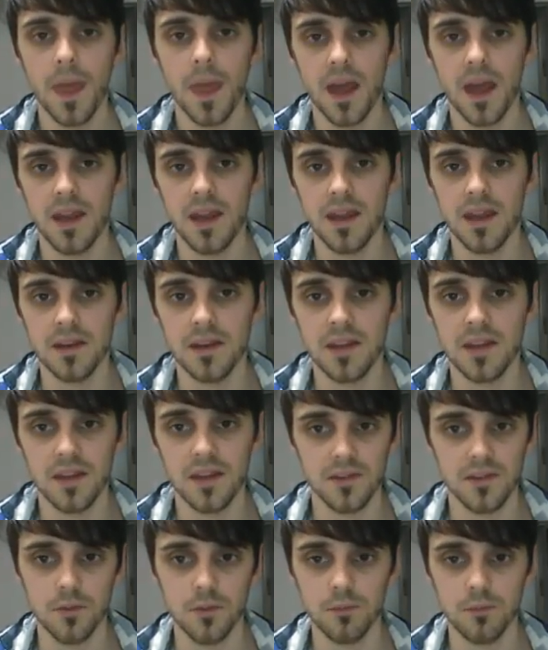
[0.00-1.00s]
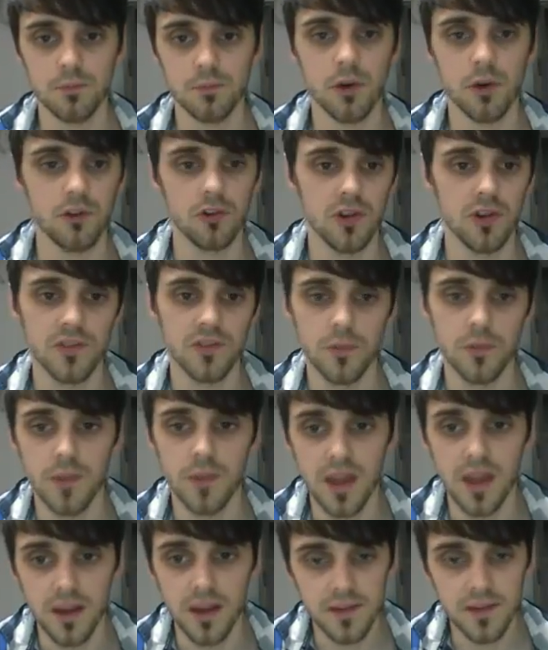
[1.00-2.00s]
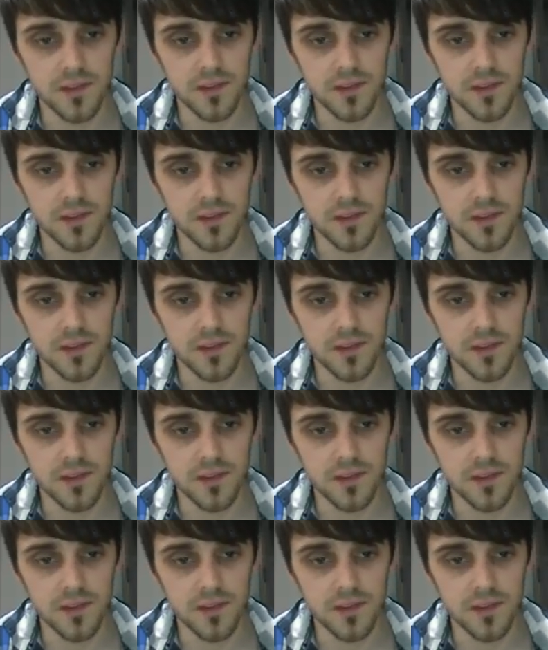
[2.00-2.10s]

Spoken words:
and then get some progress from there.